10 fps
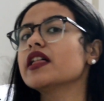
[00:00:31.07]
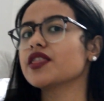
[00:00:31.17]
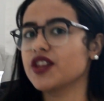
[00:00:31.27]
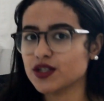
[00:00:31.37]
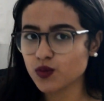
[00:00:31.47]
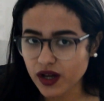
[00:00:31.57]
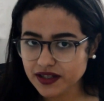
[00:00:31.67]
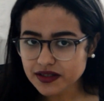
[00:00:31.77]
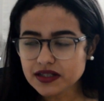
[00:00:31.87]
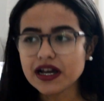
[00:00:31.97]
this
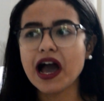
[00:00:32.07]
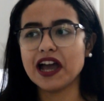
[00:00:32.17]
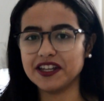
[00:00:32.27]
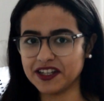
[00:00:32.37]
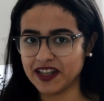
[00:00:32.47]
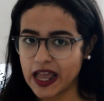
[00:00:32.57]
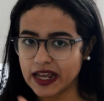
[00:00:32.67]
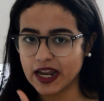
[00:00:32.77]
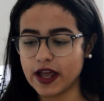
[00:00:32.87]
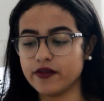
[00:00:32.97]
one I didn't like
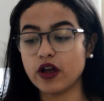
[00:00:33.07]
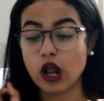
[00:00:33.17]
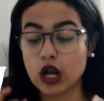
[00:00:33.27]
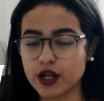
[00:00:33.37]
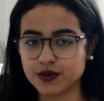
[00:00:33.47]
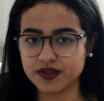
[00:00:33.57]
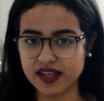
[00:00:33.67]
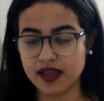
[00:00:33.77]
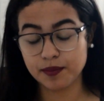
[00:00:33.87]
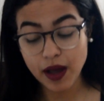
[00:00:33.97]
and I have a lot to
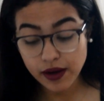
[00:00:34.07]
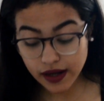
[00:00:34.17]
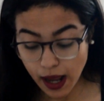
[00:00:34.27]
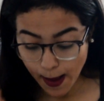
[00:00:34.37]
say about it